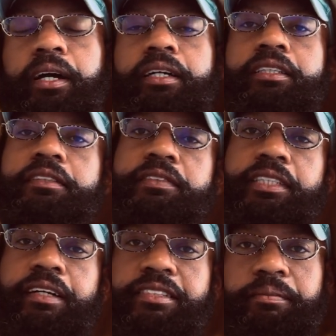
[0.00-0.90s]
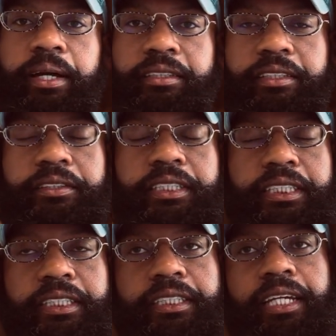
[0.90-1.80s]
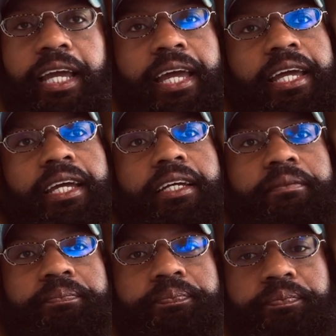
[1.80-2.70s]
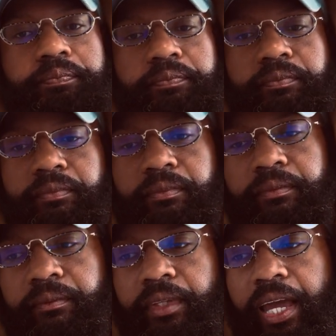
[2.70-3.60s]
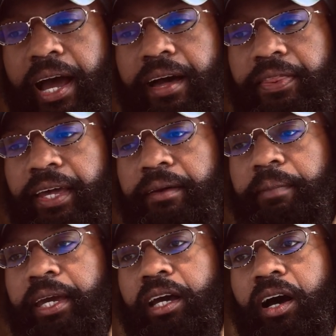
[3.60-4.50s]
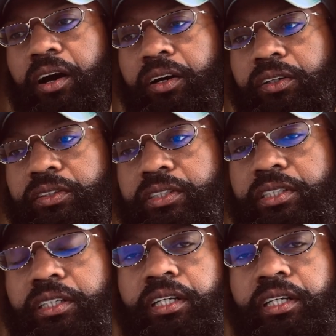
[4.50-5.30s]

different types of bacteria and how they may cause